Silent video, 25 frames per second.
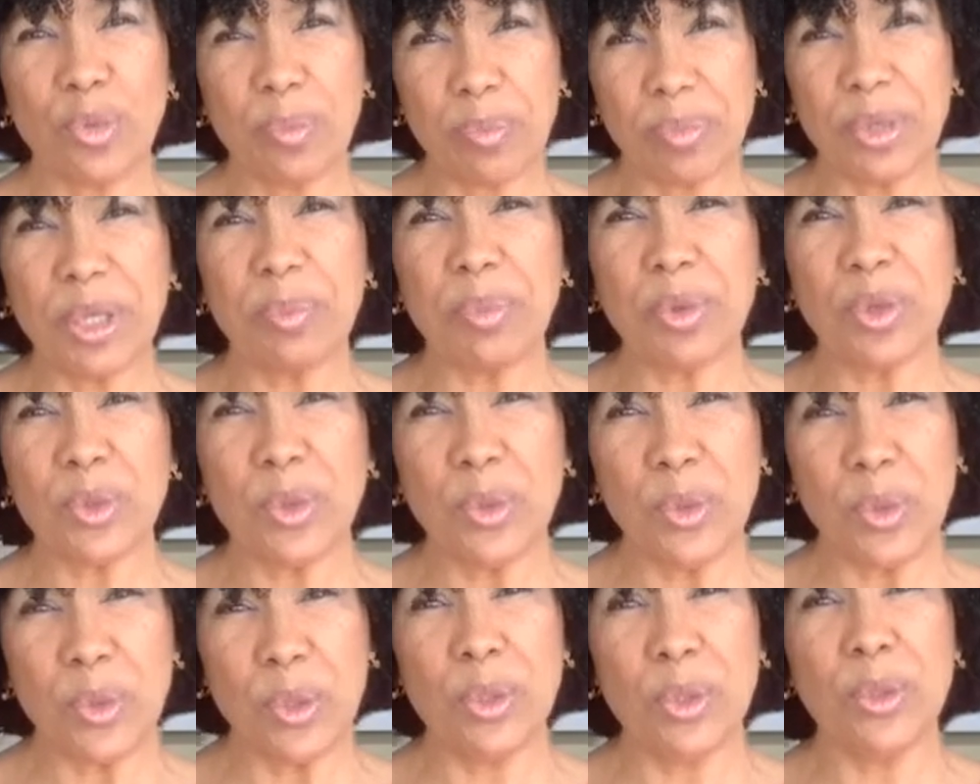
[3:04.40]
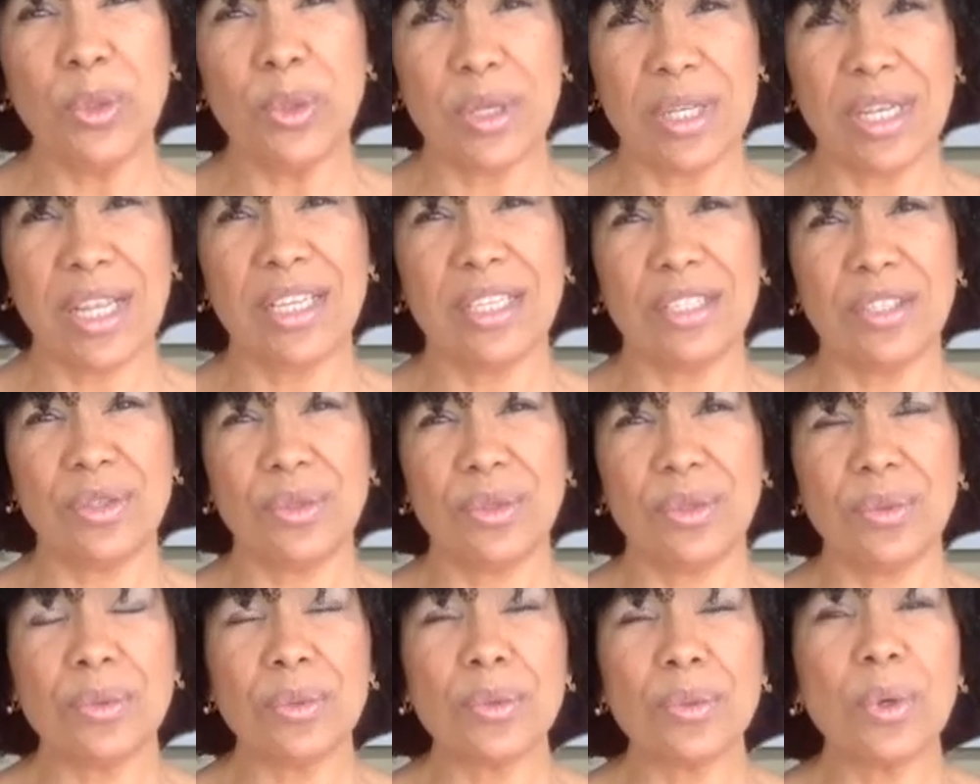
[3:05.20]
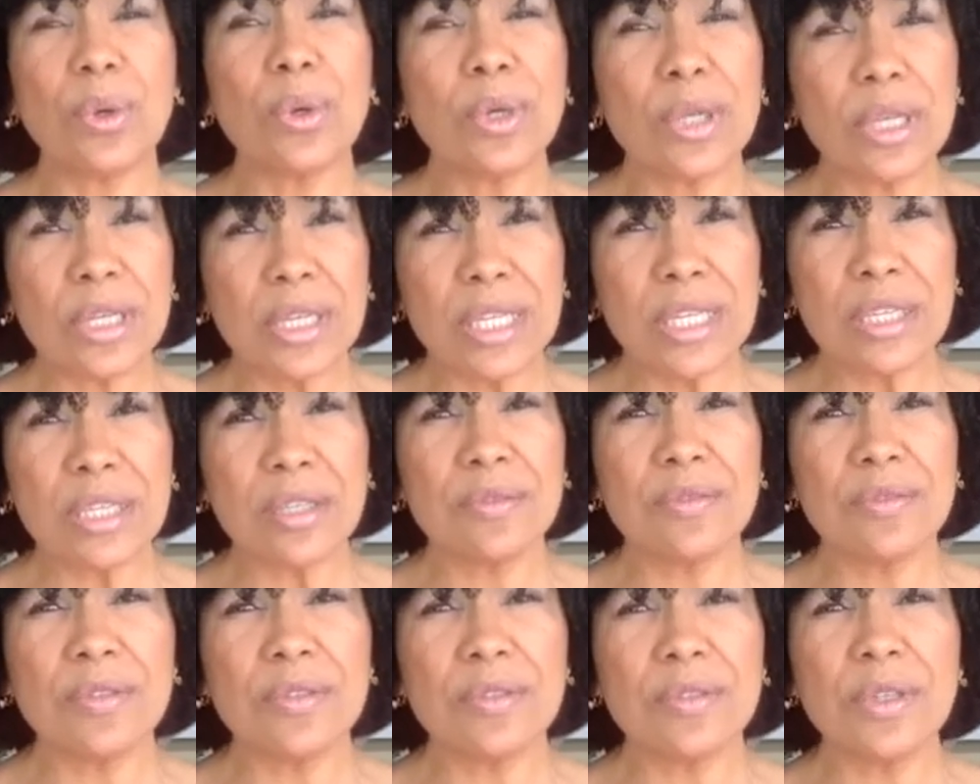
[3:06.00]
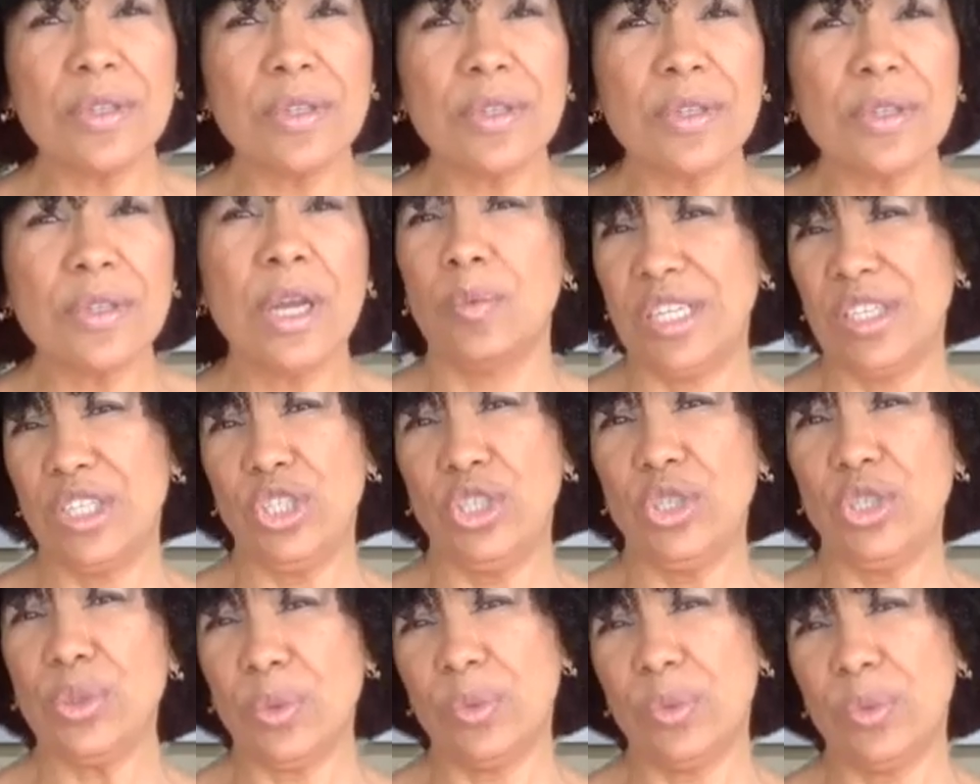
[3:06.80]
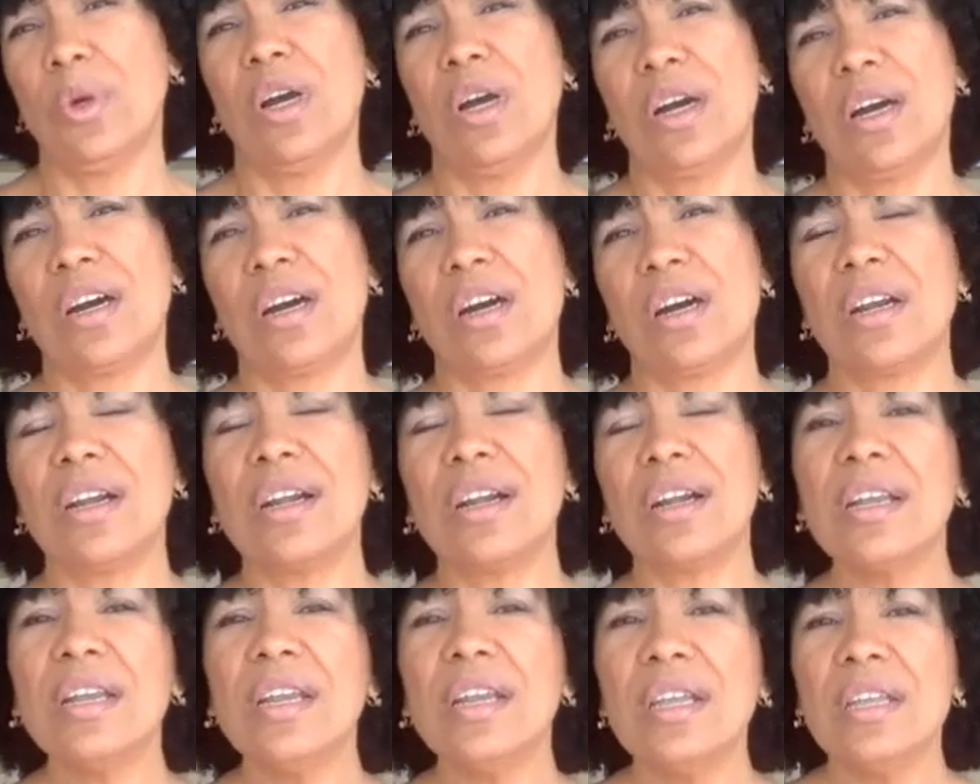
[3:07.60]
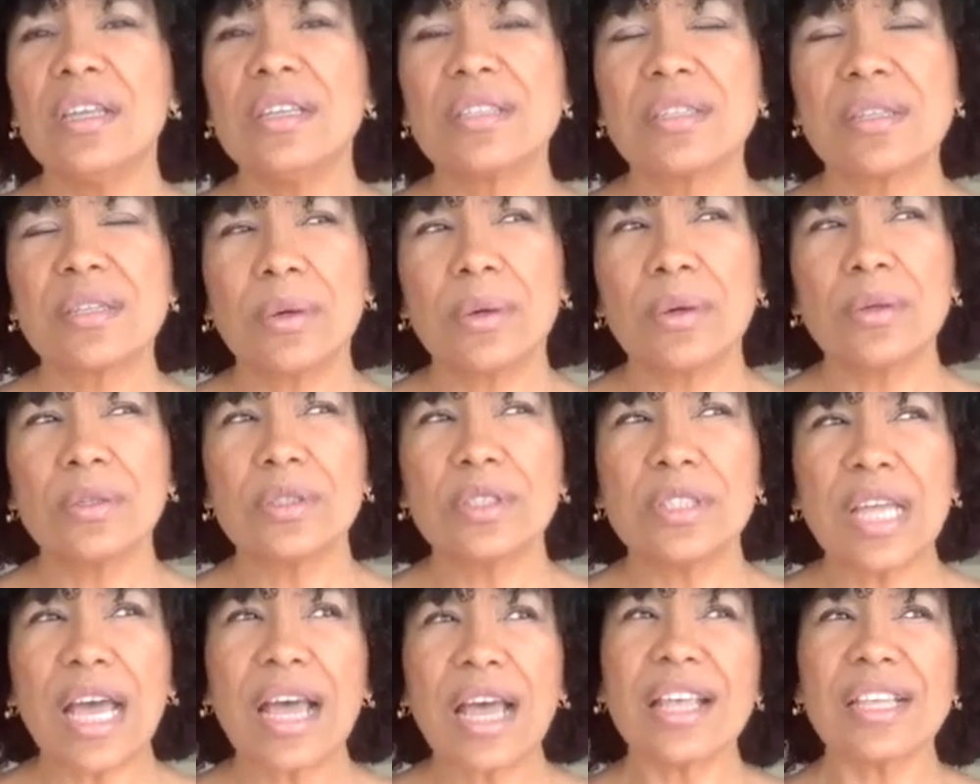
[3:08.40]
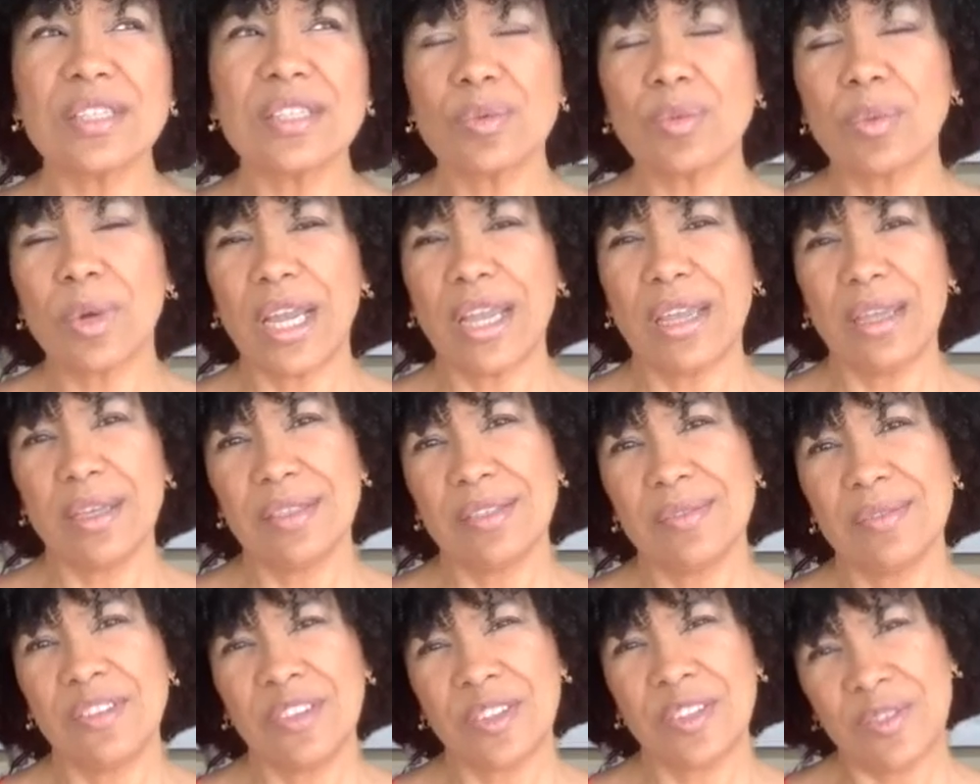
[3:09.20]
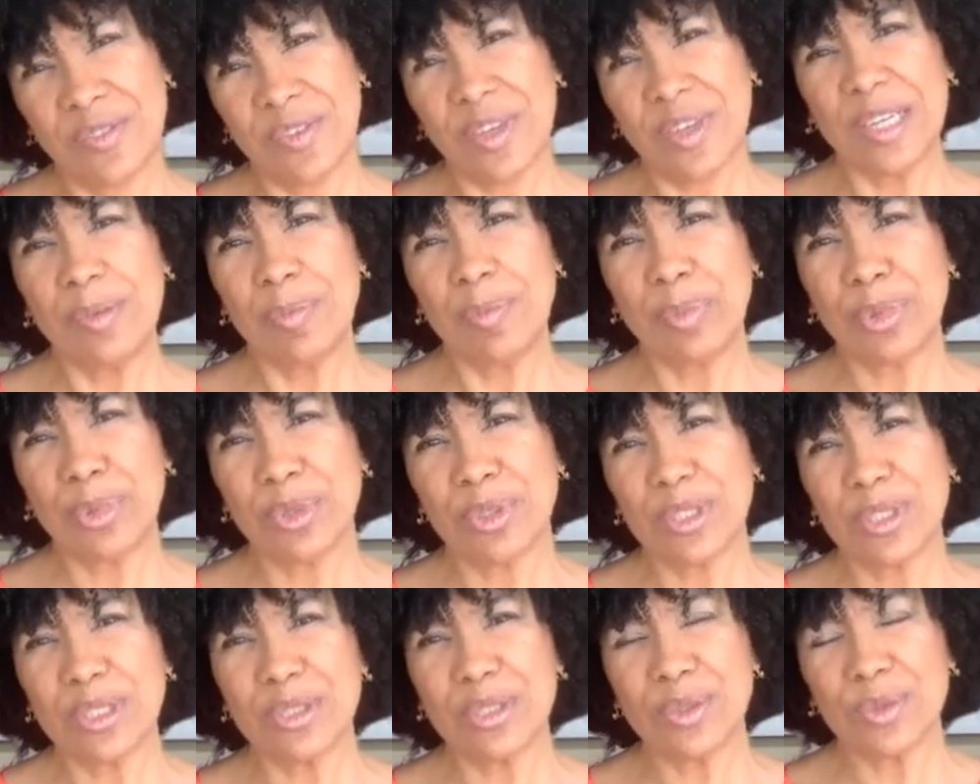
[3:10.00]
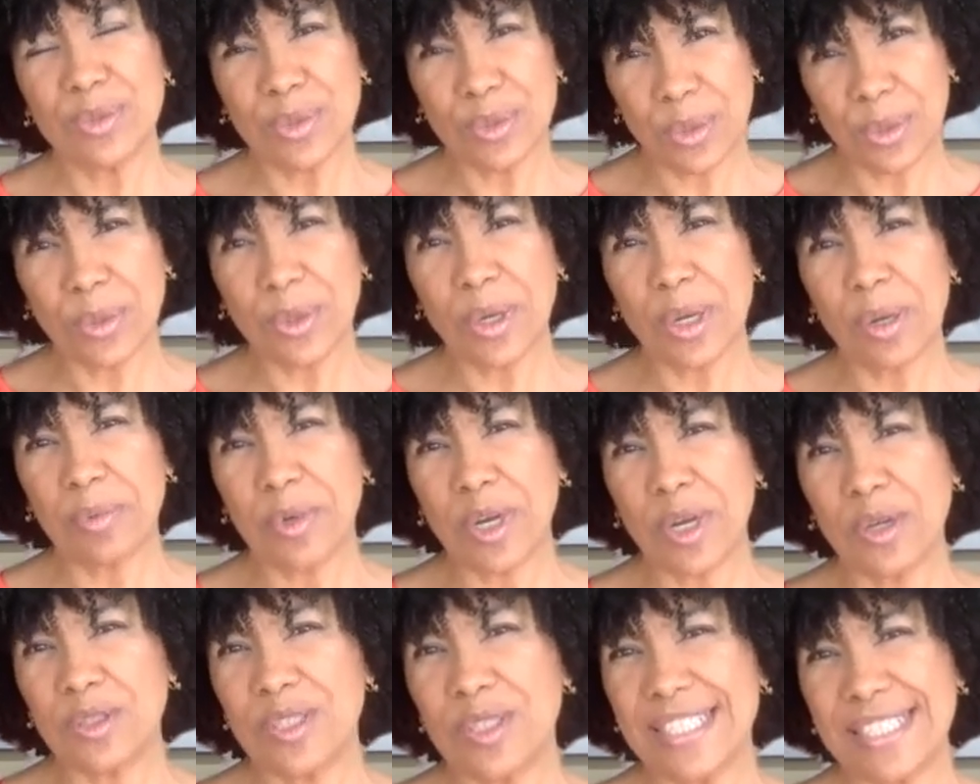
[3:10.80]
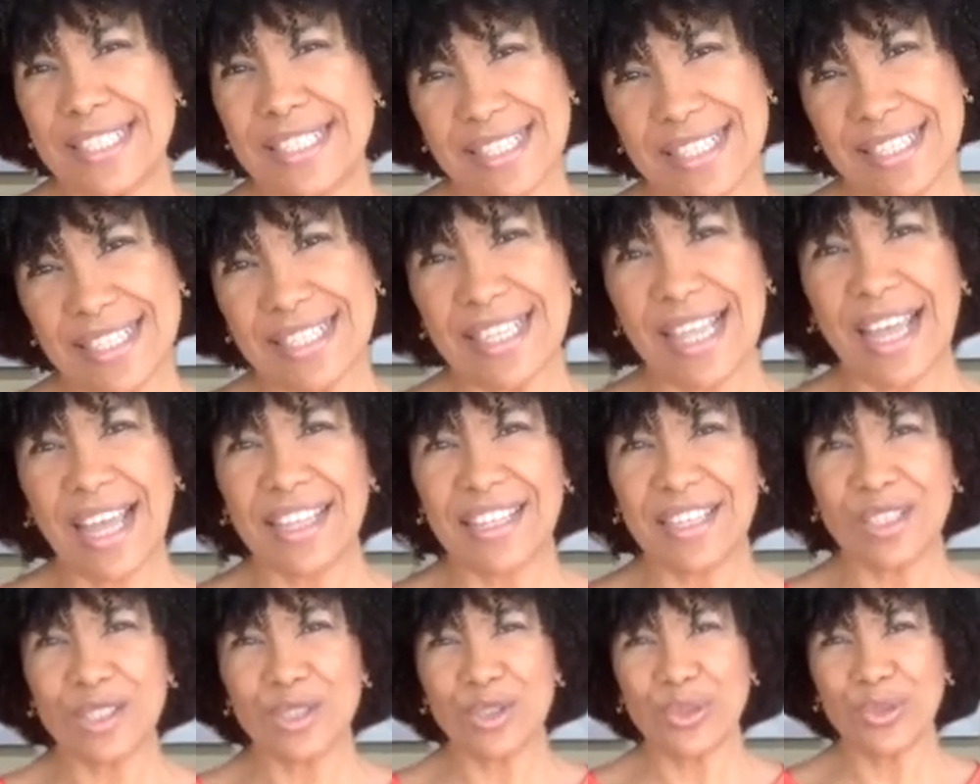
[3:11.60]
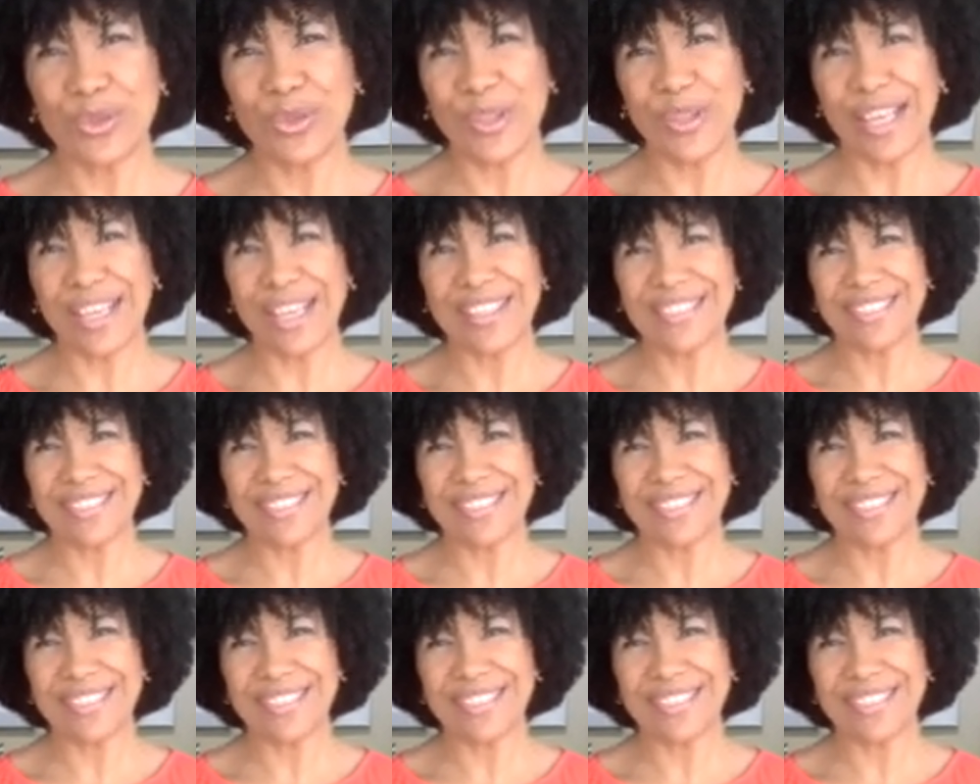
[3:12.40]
people who look like you or live where you are. So that's why it's very important to talk about this study today.